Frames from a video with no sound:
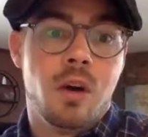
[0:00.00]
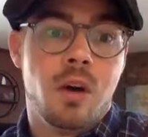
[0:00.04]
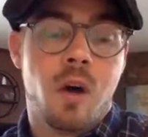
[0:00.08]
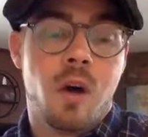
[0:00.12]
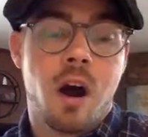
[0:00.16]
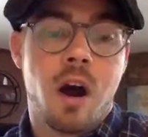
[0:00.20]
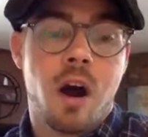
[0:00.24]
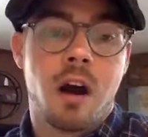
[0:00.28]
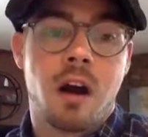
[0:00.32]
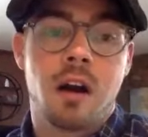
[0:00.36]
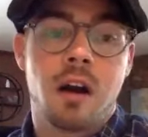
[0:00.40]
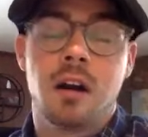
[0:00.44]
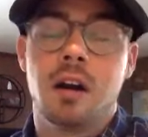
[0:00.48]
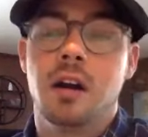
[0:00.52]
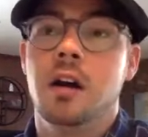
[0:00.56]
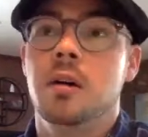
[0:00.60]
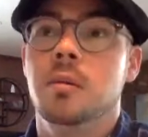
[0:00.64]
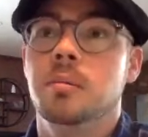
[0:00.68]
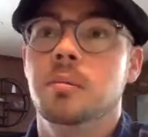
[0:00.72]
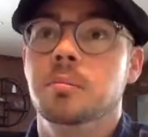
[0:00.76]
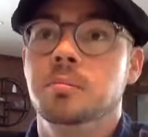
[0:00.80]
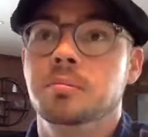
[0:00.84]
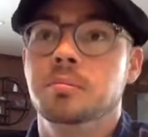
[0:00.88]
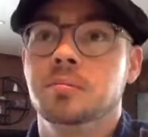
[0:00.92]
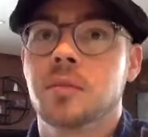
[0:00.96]

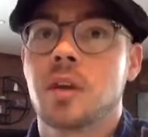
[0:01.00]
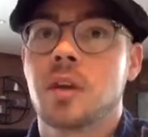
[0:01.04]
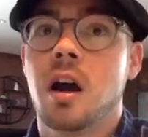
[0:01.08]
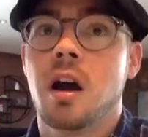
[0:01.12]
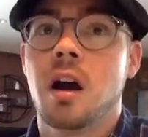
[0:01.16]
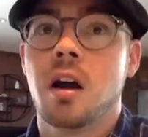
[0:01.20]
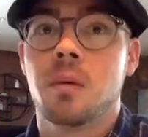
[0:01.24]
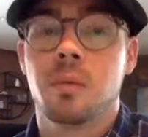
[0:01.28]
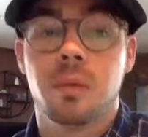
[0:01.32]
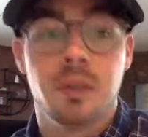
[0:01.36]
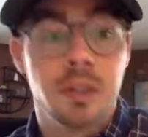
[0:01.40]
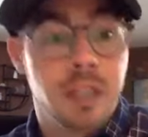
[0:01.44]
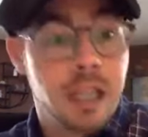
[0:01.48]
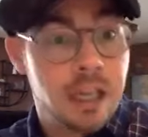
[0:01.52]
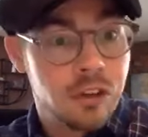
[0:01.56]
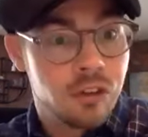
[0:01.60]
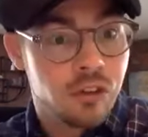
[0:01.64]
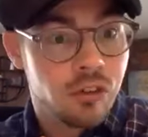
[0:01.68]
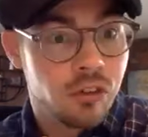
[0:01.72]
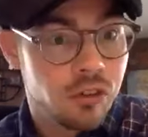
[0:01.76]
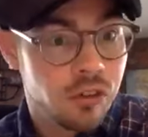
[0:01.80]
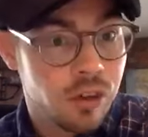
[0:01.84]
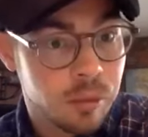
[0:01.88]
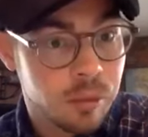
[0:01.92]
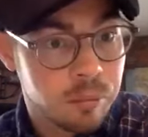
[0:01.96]
our
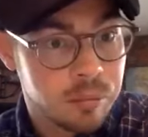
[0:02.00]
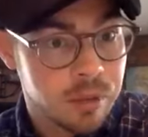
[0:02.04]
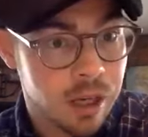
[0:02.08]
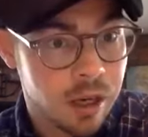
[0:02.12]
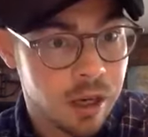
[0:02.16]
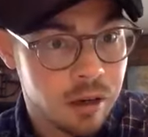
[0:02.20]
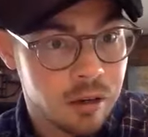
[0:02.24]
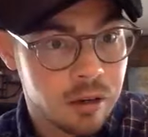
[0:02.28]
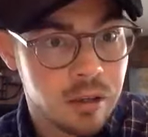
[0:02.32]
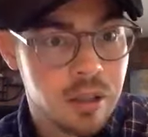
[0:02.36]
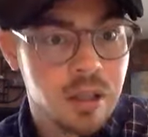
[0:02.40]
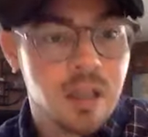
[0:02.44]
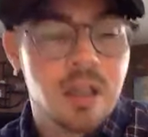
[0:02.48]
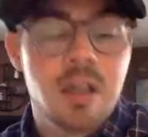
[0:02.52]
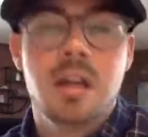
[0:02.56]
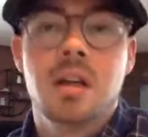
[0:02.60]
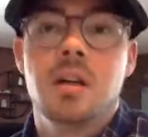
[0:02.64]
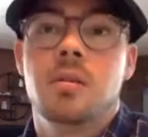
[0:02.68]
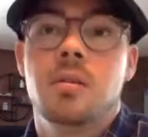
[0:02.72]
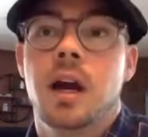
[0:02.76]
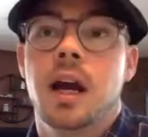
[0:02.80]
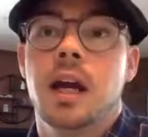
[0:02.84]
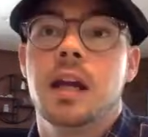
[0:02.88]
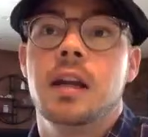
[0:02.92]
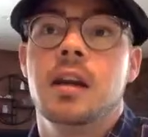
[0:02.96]
relationship there,
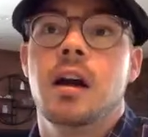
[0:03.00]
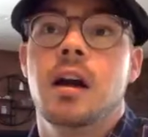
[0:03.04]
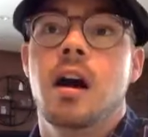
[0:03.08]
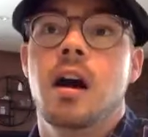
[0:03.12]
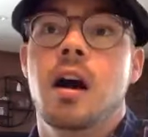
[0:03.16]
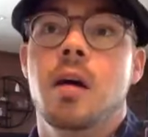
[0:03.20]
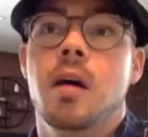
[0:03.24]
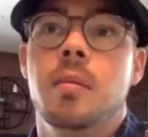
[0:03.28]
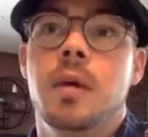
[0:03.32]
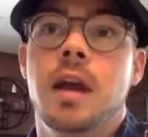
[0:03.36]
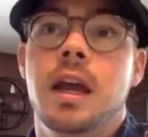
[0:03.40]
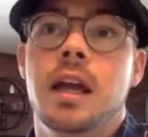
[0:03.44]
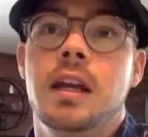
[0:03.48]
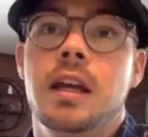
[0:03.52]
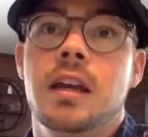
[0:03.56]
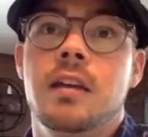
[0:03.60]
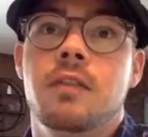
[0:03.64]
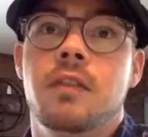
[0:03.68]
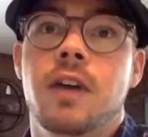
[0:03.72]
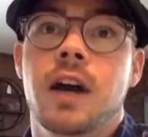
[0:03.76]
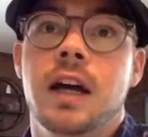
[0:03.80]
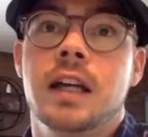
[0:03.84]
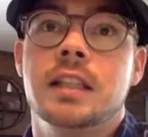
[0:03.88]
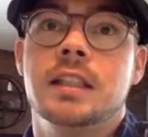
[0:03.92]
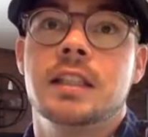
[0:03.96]
right? And if
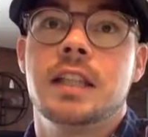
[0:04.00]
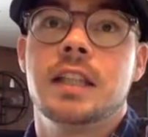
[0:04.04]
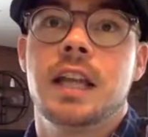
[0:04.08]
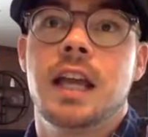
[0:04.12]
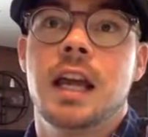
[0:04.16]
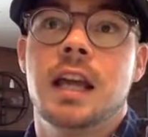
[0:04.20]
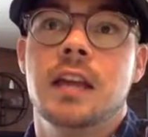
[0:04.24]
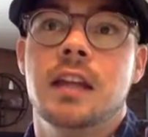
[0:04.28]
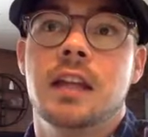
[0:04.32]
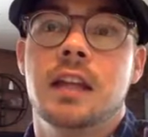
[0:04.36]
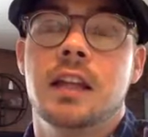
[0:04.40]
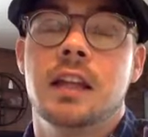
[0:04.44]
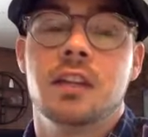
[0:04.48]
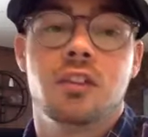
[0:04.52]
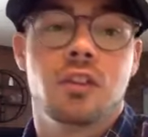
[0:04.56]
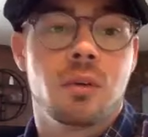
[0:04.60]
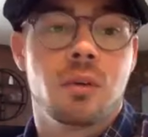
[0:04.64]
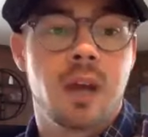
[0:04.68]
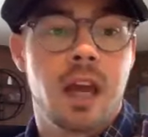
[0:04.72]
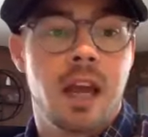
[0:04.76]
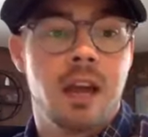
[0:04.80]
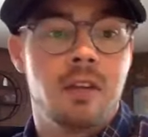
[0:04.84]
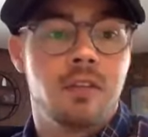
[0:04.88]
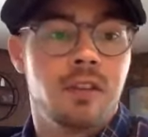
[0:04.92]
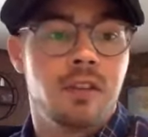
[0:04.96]
I say that it's
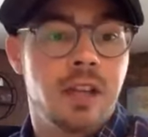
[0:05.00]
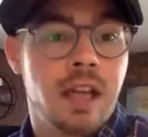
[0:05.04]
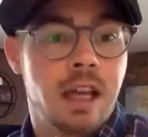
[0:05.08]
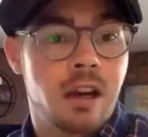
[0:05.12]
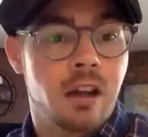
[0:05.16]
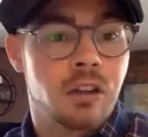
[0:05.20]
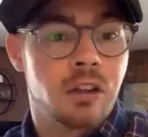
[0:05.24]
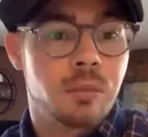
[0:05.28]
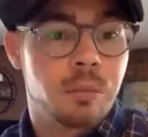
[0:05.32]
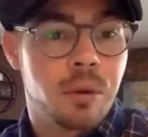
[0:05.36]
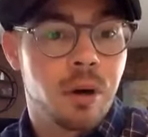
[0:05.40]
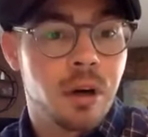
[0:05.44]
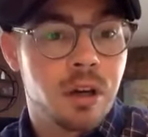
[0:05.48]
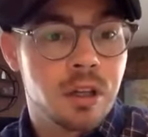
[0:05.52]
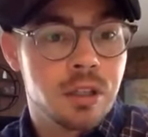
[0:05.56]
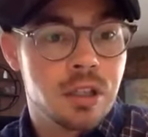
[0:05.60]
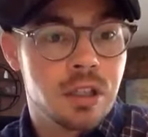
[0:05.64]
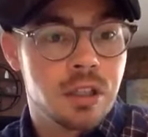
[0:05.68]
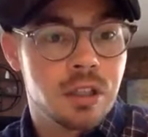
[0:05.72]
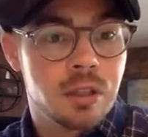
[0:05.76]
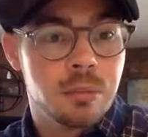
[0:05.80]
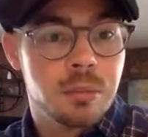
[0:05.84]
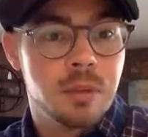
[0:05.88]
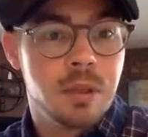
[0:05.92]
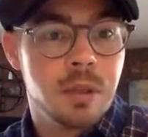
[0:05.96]
okay for that other person
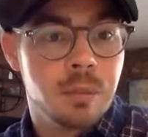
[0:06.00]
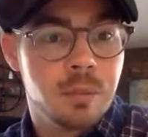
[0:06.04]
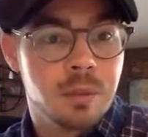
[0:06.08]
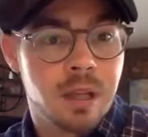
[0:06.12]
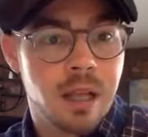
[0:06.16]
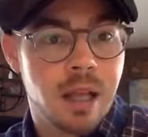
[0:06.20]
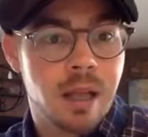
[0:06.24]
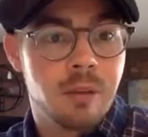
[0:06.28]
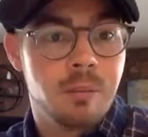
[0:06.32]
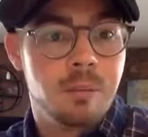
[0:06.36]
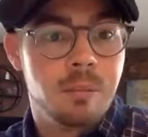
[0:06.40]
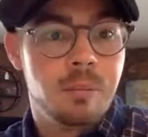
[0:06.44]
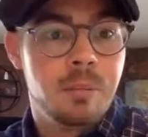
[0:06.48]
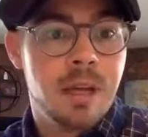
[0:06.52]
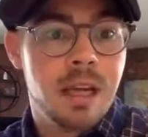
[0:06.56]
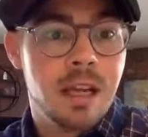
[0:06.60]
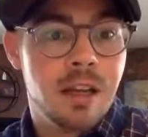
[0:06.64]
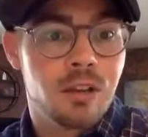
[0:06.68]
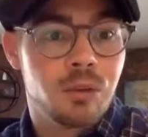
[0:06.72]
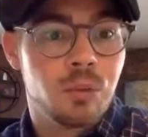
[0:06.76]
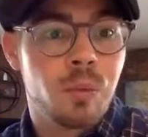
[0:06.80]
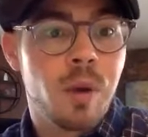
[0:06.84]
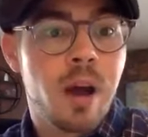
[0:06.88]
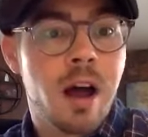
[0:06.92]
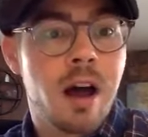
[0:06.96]
to manipulate me as
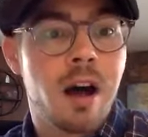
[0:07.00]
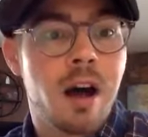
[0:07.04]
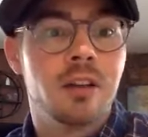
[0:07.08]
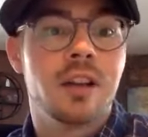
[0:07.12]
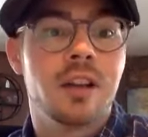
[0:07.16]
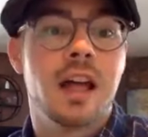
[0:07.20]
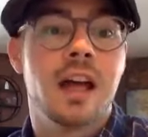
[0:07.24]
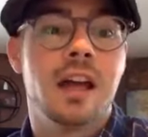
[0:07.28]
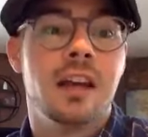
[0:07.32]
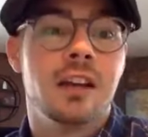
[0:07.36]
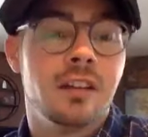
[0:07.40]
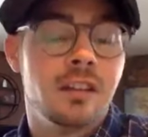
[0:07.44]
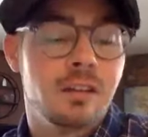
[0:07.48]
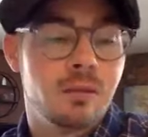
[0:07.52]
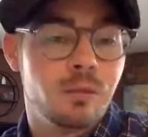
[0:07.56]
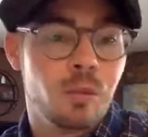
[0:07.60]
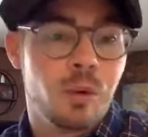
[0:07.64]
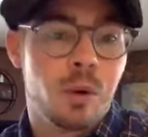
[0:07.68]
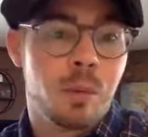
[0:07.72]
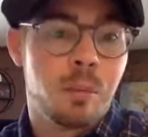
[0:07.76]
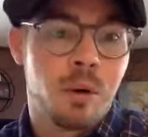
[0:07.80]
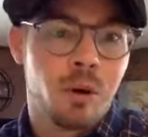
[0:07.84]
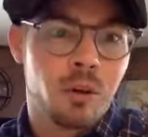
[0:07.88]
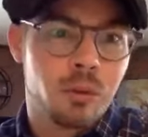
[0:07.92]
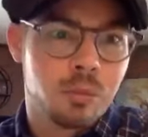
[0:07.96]
well, then we're
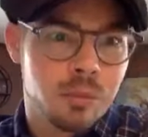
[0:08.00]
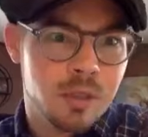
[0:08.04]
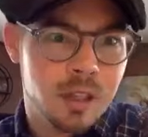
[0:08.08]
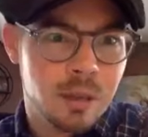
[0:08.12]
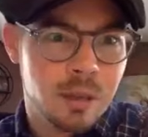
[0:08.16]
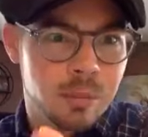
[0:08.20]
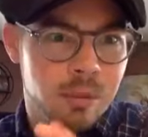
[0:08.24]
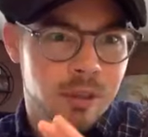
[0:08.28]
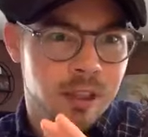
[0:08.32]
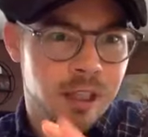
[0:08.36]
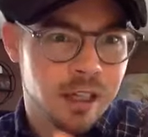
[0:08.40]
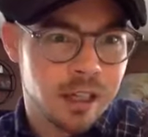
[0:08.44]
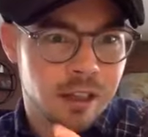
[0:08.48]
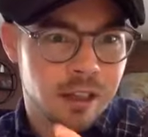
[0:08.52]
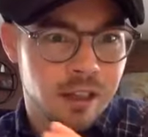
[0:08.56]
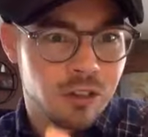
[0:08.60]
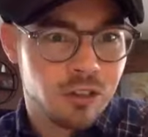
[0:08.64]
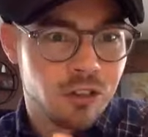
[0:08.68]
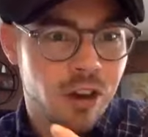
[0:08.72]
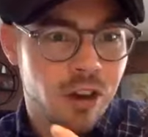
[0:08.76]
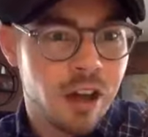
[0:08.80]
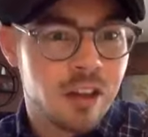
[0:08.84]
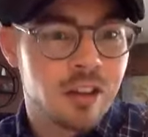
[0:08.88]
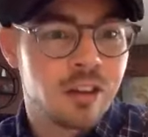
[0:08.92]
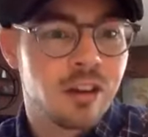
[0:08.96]
both manipulating
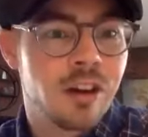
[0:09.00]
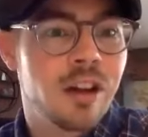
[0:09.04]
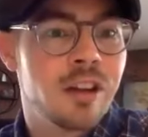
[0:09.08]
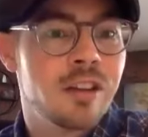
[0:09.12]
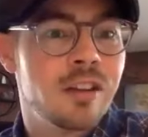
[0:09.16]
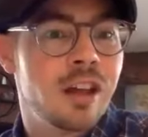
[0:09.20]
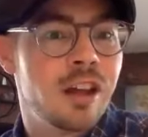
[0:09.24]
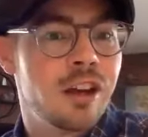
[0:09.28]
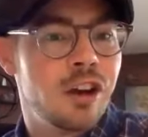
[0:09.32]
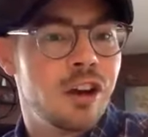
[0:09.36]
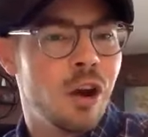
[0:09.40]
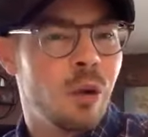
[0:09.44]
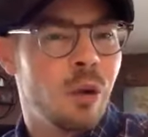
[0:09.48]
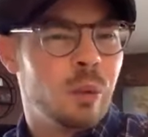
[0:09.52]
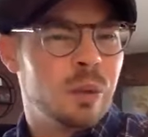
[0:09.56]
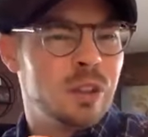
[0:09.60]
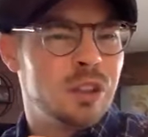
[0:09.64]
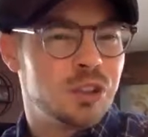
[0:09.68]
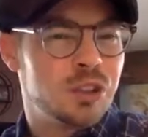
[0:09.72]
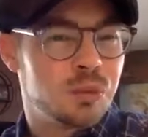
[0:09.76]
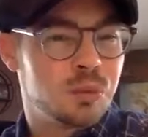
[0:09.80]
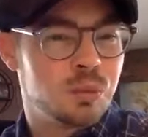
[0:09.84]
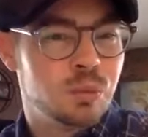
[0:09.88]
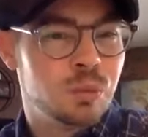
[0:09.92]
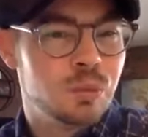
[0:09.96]
each other, and then no
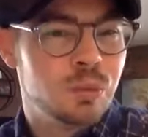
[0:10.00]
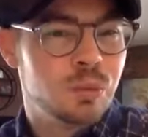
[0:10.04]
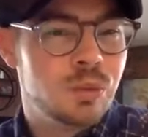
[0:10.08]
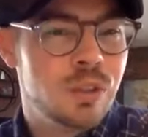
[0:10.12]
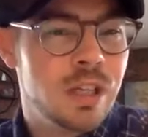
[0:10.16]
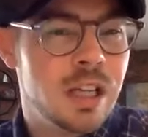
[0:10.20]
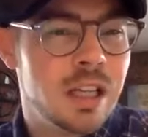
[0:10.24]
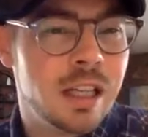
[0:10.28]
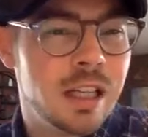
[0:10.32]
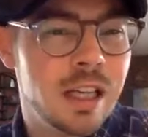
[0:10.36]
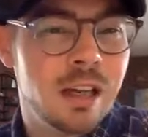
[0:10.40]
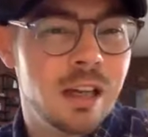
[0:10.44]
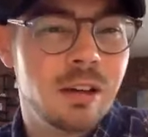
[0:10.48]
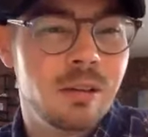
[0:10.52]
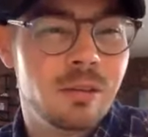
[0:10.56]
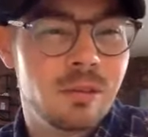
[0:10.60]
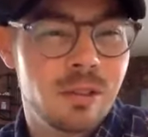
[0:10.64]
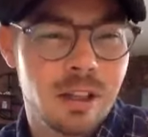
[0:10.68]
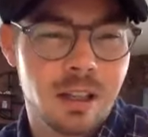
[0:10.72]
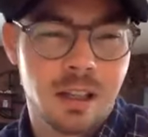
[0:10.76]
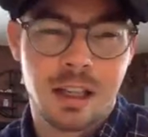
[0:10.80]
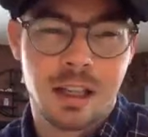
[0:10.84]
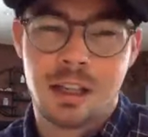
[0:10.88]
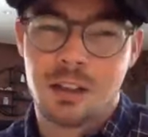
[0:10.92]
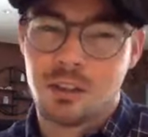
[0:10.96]
one's really,
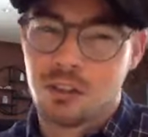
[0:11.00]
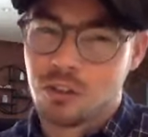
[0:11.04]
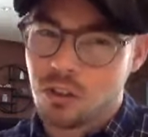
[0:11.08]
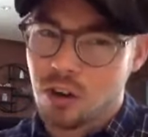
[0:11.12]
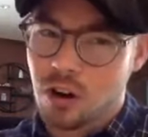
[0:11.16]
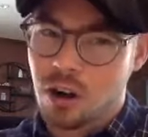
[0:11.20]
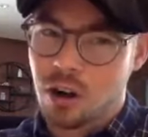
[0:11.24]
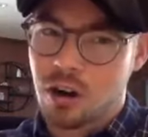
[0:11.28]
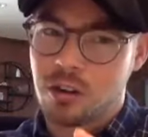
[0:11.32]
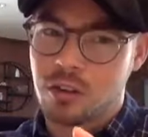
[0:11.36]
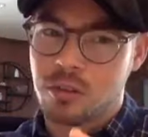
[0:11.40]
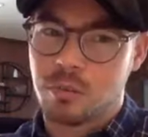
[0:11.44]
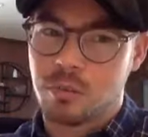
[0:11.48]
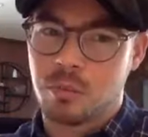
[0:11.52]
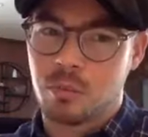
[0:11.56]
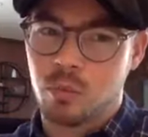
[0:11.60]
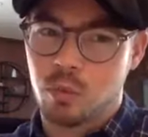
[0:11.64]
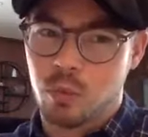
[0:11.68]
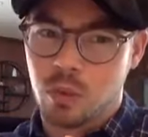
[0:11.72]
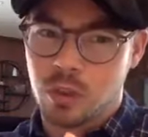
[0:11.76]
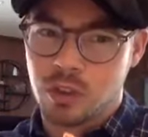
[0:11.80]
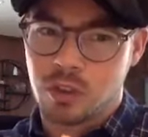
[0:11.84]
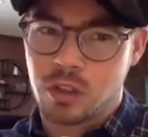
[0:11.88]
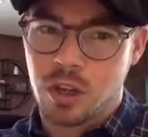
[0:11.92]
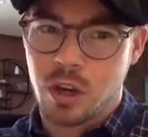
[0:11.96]
really in charge of
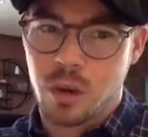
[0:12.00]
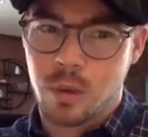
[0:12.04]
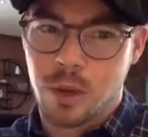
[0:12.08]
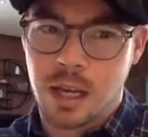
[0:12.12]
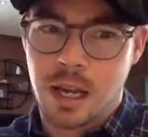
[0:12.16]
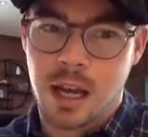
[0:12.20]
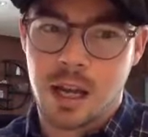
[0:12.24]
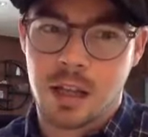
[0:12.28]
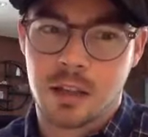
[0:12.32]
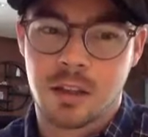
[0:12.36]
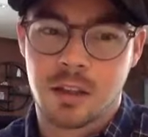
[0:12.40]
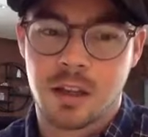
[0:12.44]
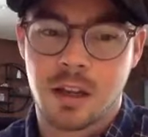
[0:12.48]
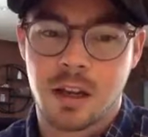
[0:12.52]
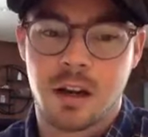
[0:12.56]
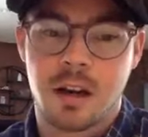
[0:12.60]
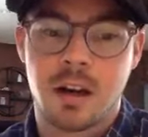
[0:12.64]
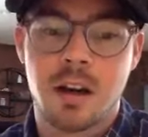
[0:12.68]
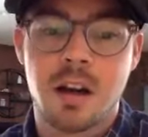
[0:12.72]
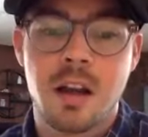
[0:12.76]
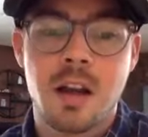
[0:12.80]
what's going on there.